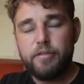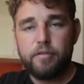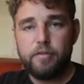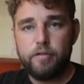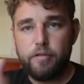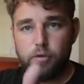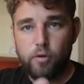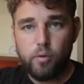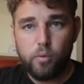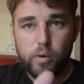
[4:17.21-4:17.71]

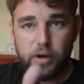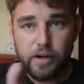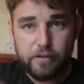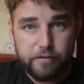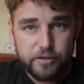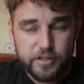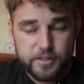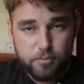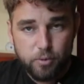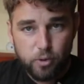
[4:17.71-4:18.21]
for
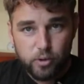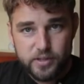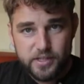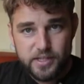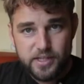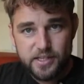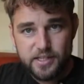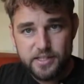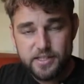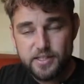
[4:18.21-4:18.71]
whatever sport
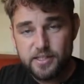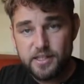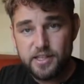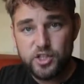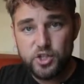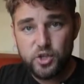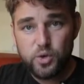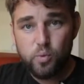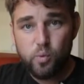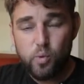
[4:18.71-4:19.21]
it is
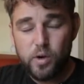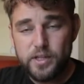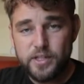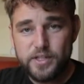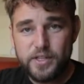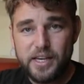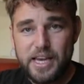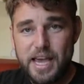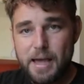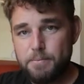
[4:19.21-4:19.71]
that you want
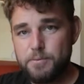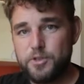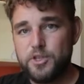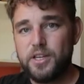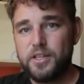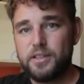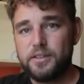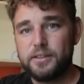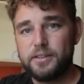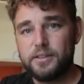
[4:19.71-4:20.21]
to
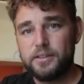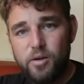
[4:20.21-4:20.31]
capture.